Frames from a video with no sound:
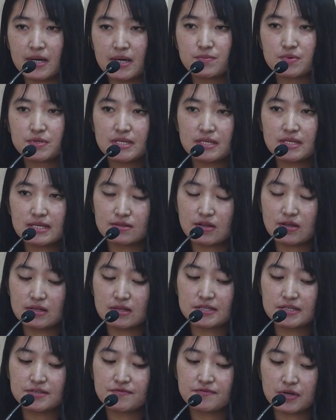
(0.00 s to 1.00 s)
a Bhutanese
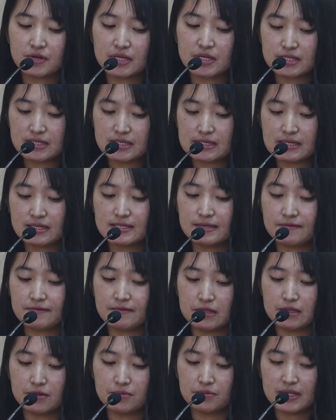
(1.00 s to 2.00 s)
Knowledge for Indigenous
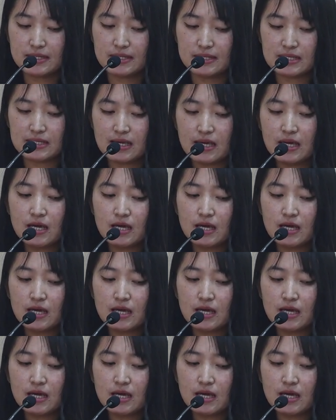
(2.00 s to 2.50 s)
Development,